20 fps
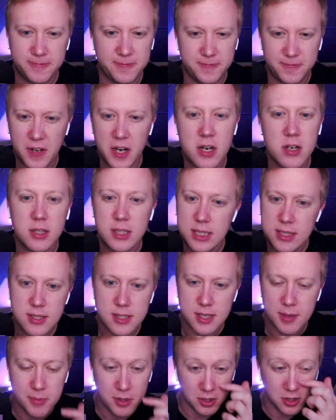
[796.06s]
fairly
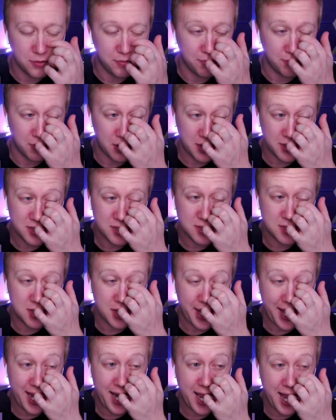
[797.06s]
similar fronts
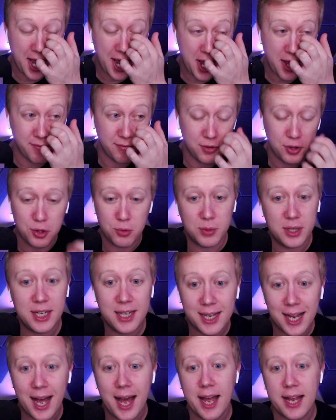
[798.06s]
that have three
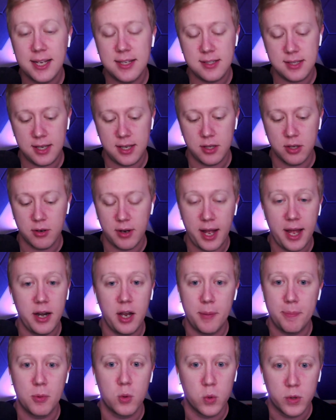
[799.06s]
guys either head
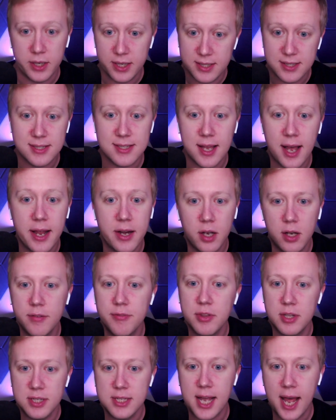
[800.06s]
up or inside of
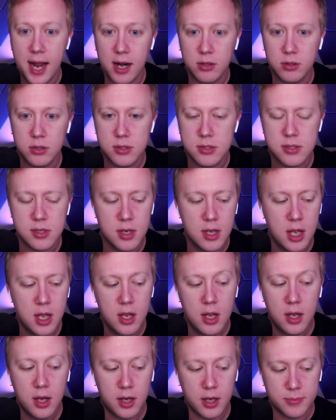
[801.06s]
the tackles.
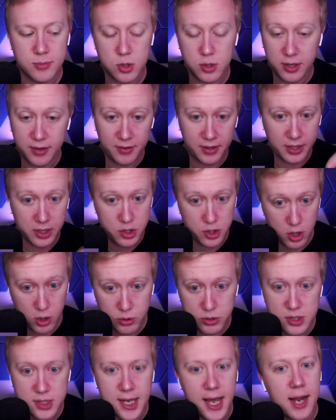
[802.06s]
Um, so you'll have like a
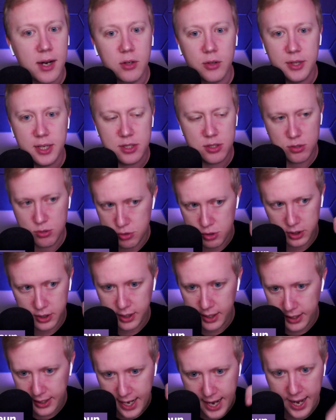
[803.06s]
nose tackle that's usually
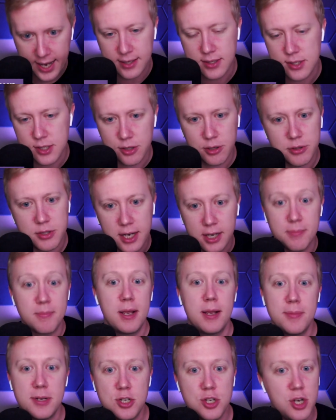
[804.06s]
like at a zero tech,
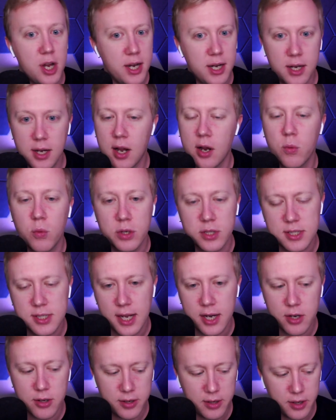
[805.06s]
maybe shaded on one
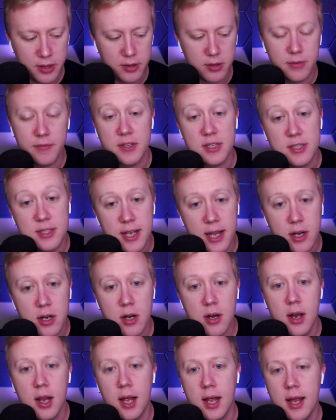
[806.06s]
side or the other of the
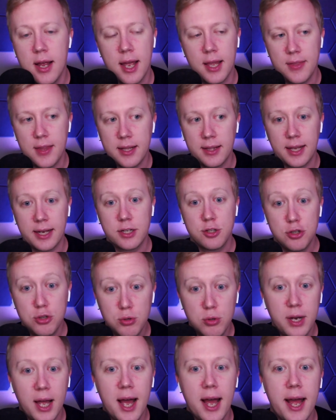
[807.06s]
center, and then like
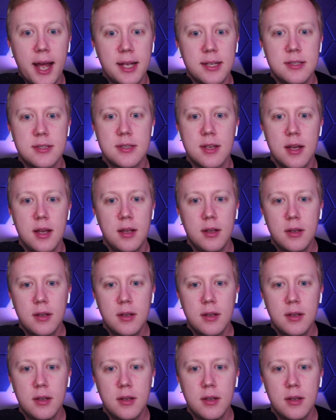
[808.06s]
two guys